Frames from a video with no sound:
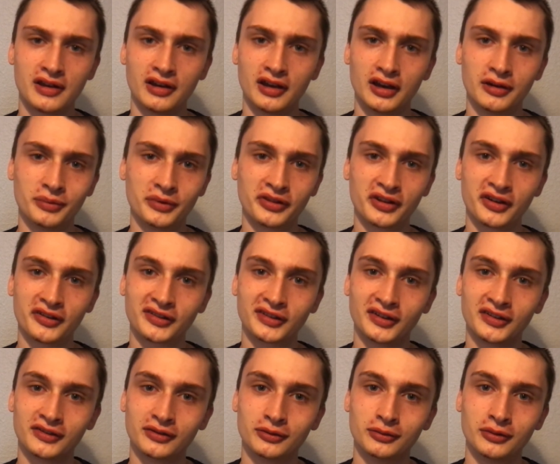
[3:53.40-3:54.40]
But thanks
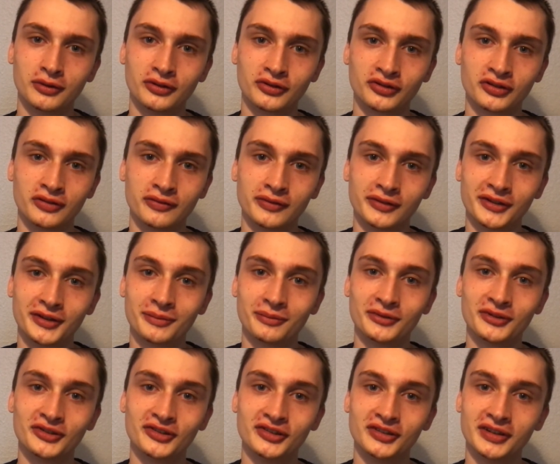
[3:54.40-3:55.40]
guys for watching, really
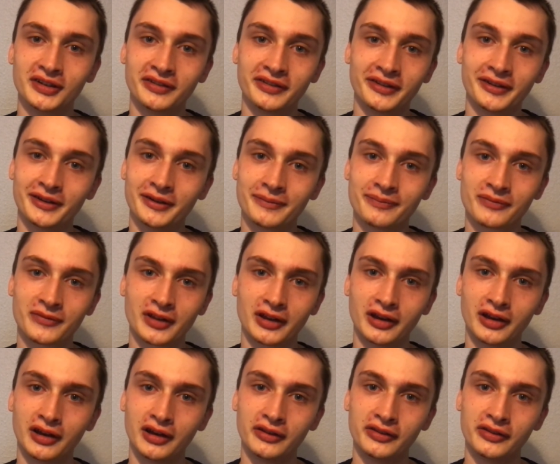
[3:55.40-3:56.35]
appreciate it.